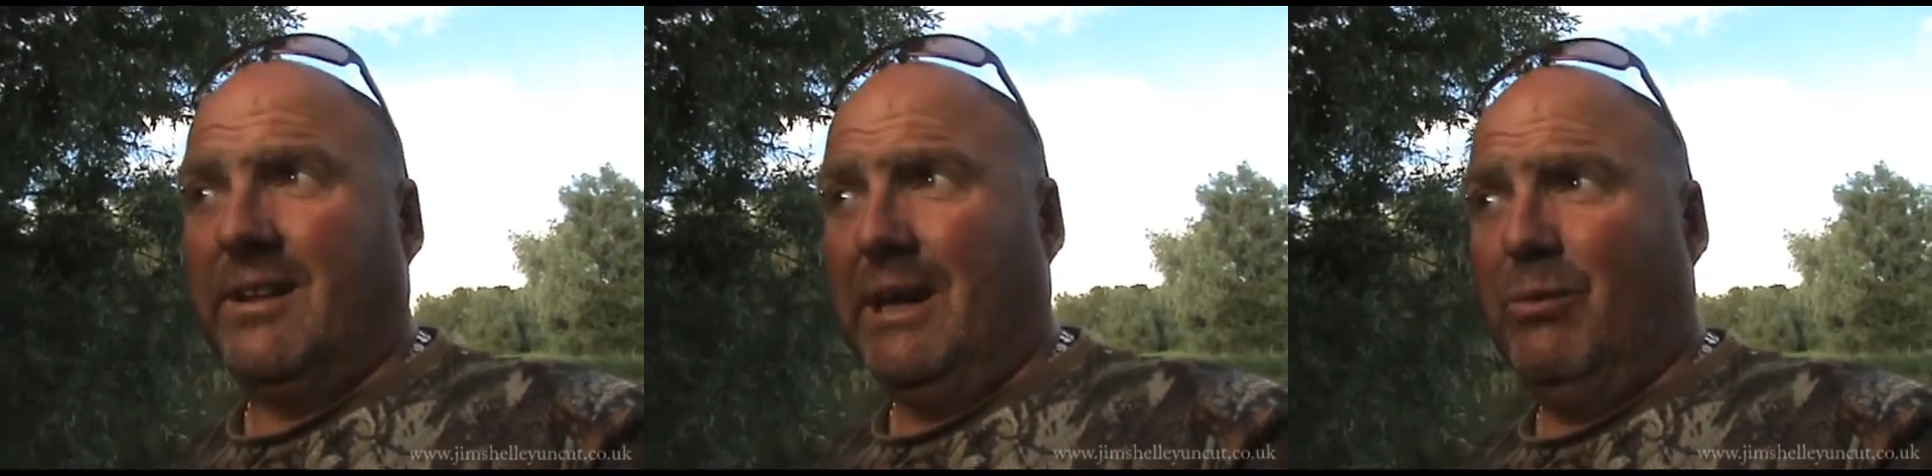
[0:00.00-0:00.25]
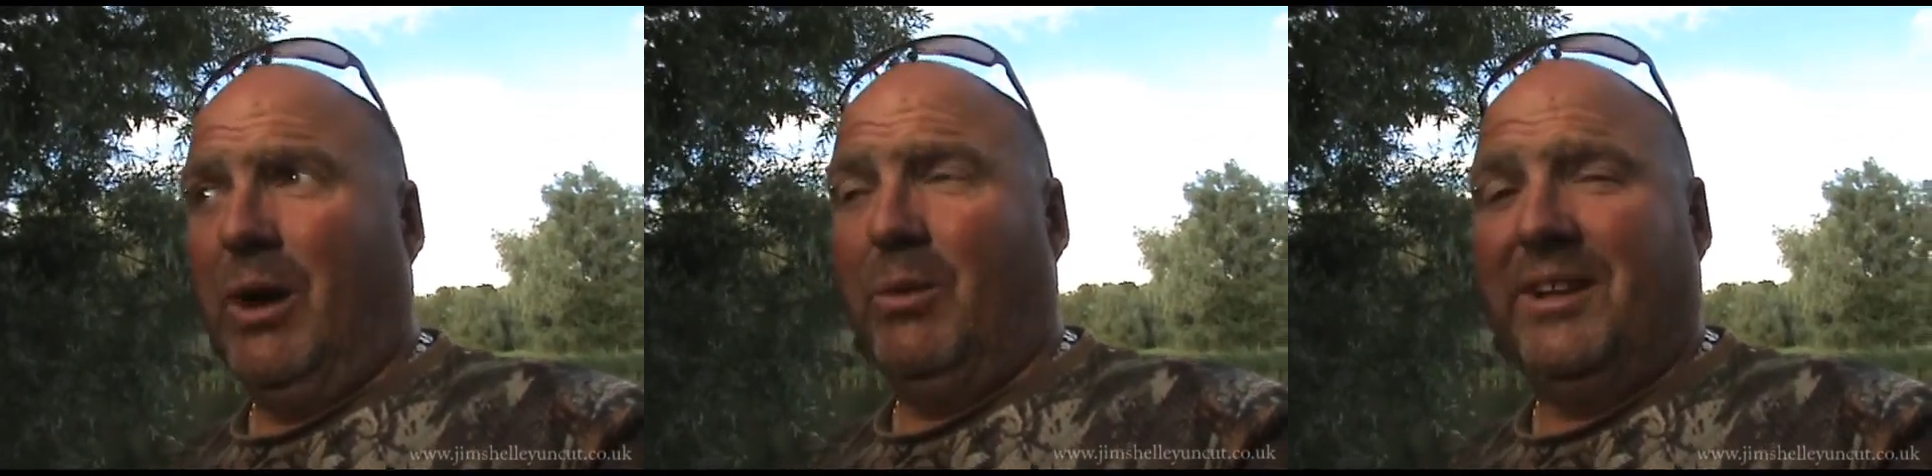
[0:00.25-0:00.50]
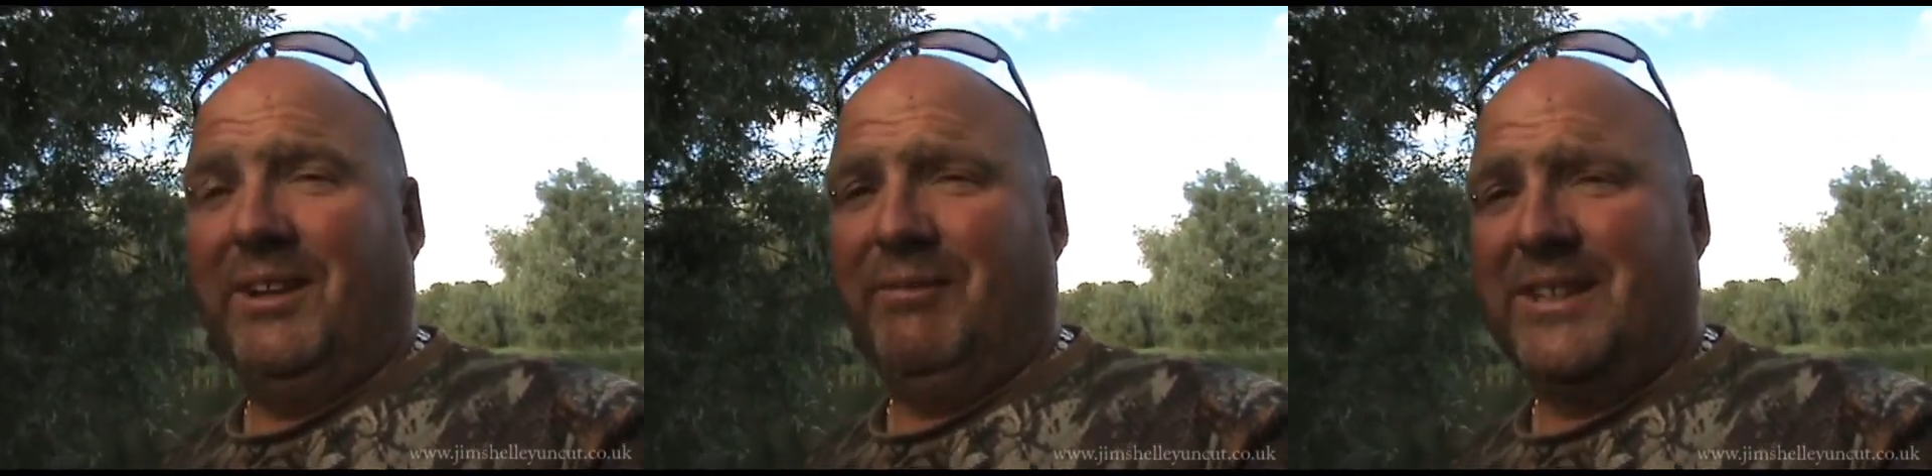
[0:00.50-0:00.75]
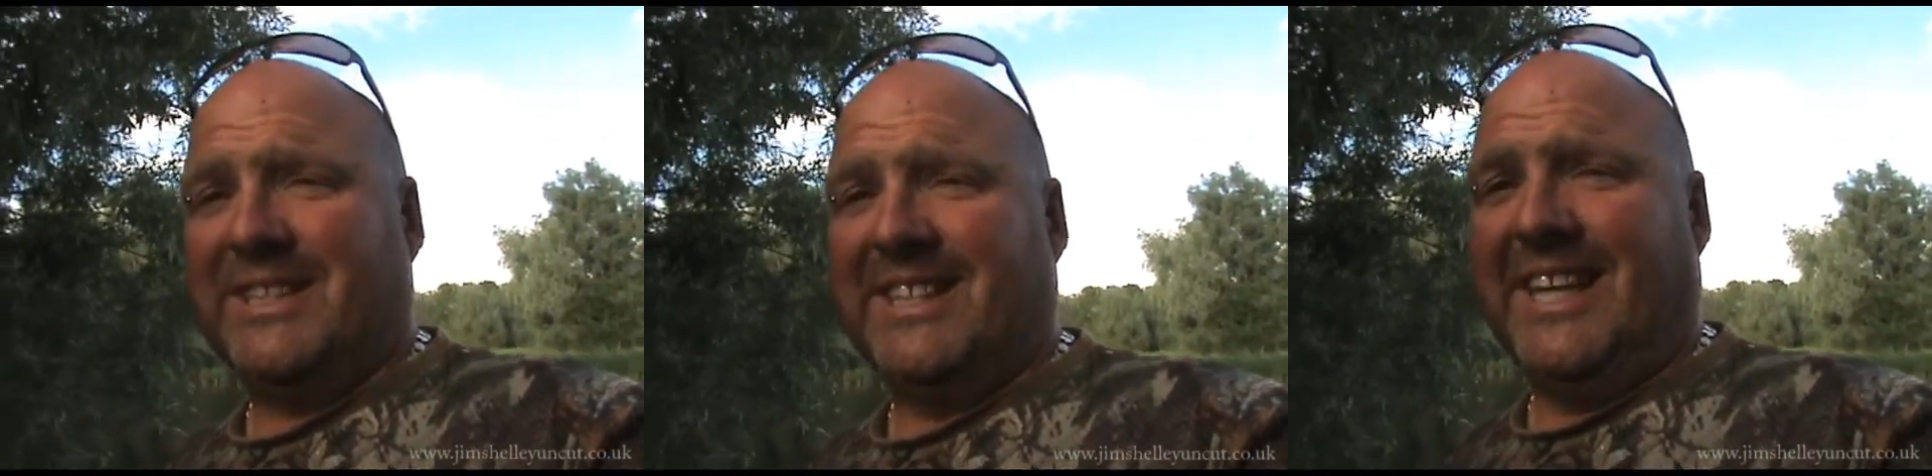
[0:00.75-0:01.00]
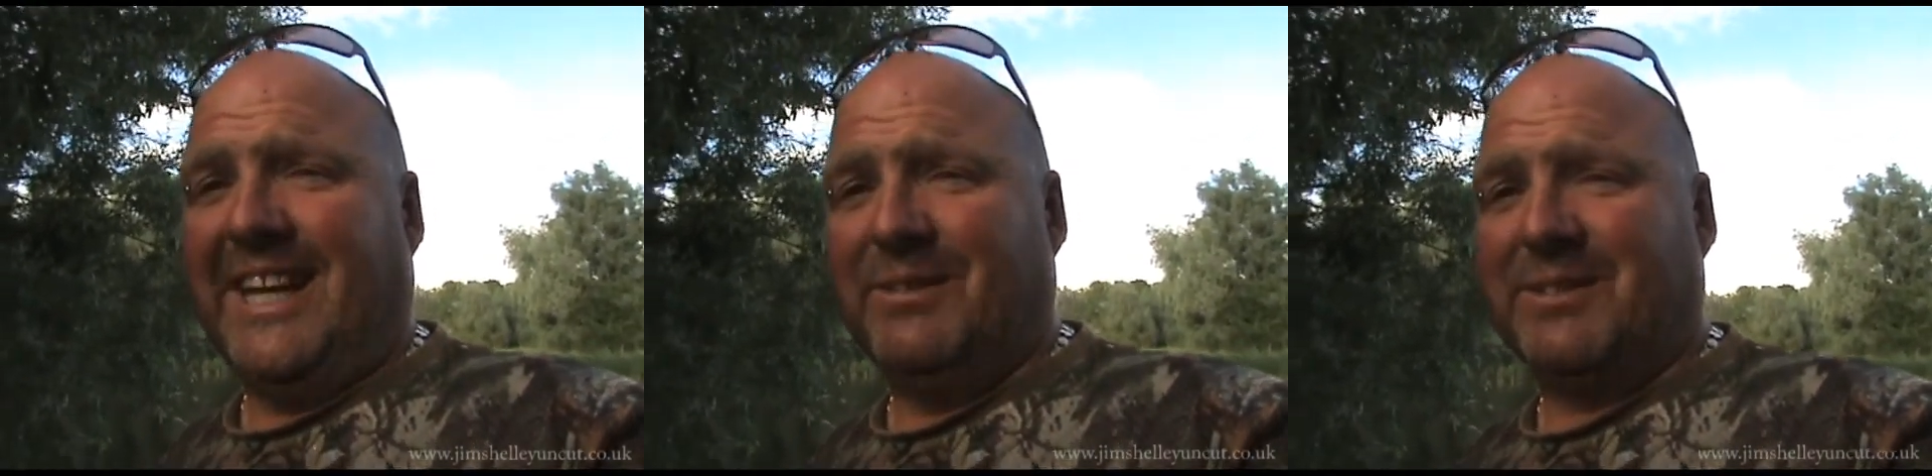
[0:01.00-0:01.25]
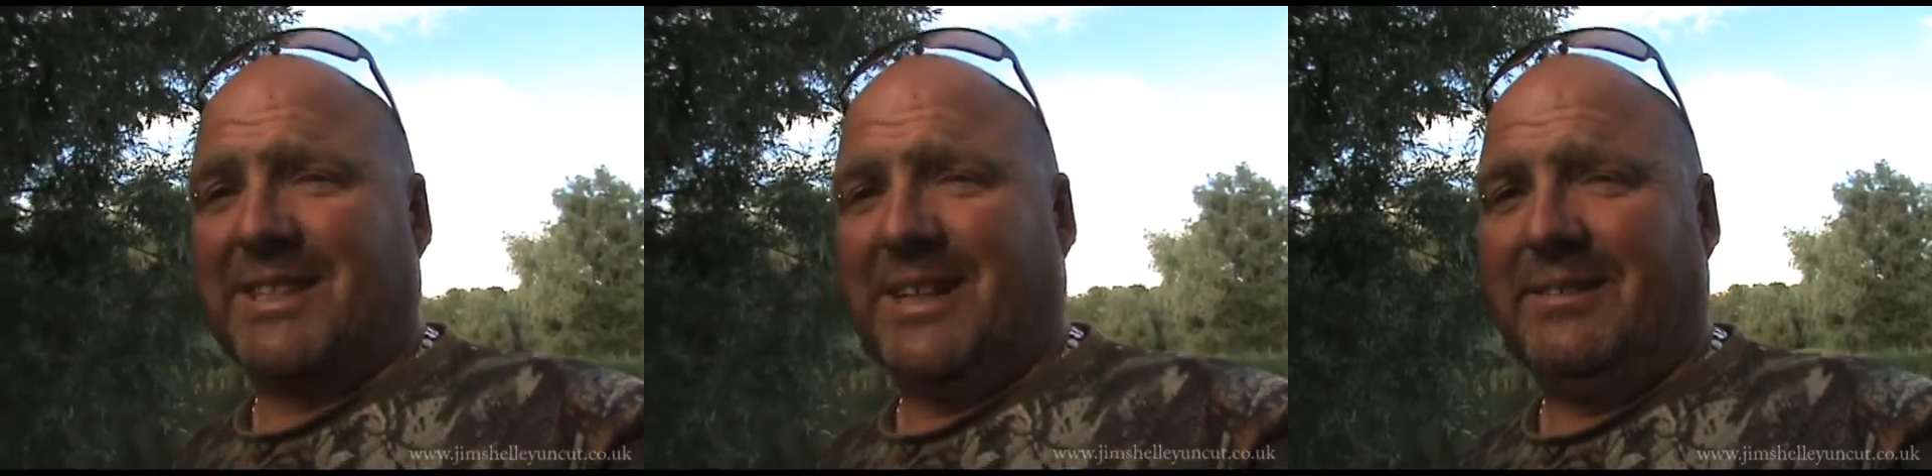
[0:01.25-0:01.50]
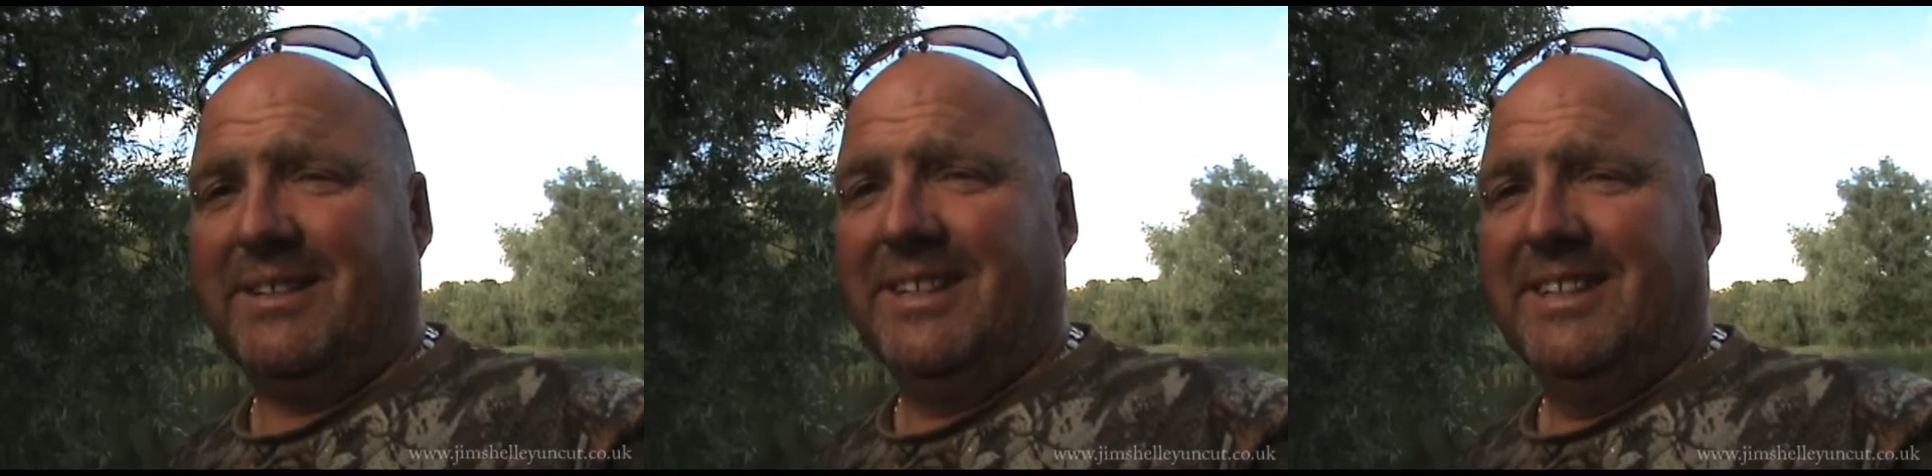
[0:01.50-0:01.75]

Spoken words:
They're rolling and fizzing now, so